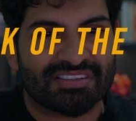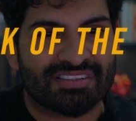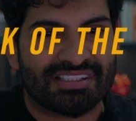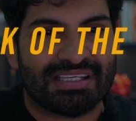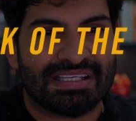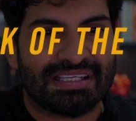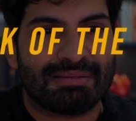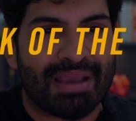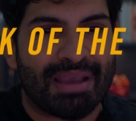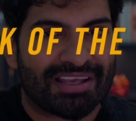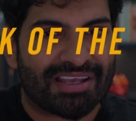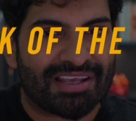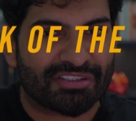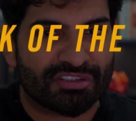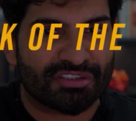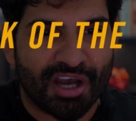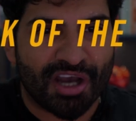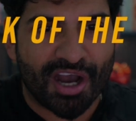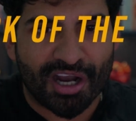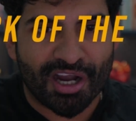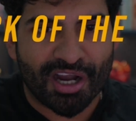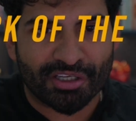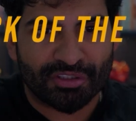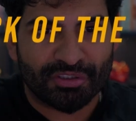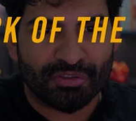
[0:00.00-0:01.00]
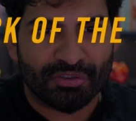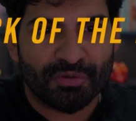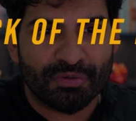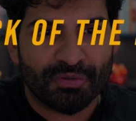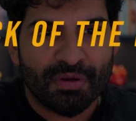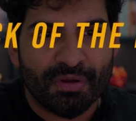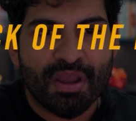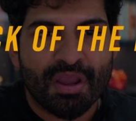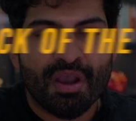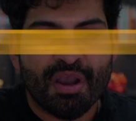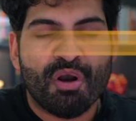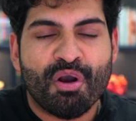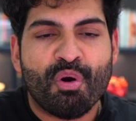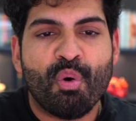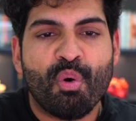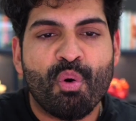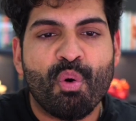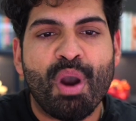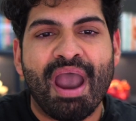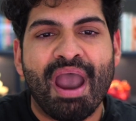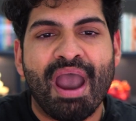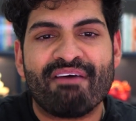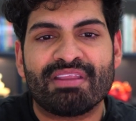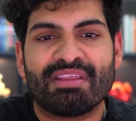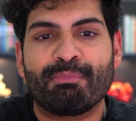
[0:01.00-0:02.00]
team has talked to, who
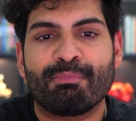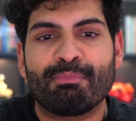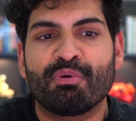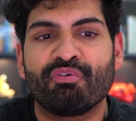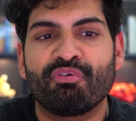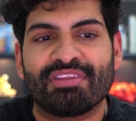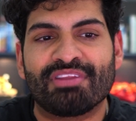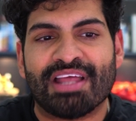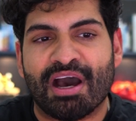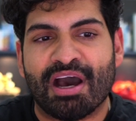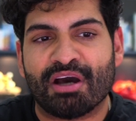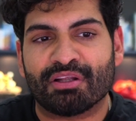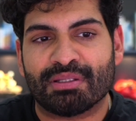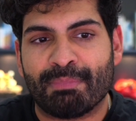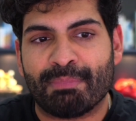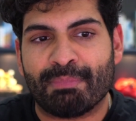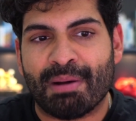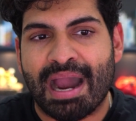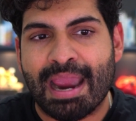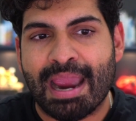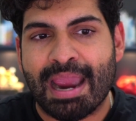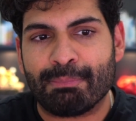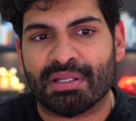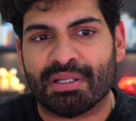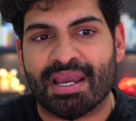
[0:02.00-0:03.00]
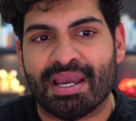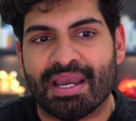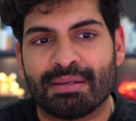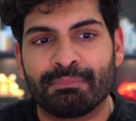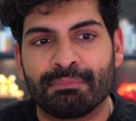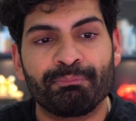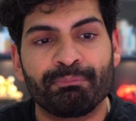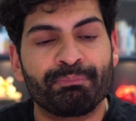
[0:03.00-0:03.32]
have they moved down the pipeline.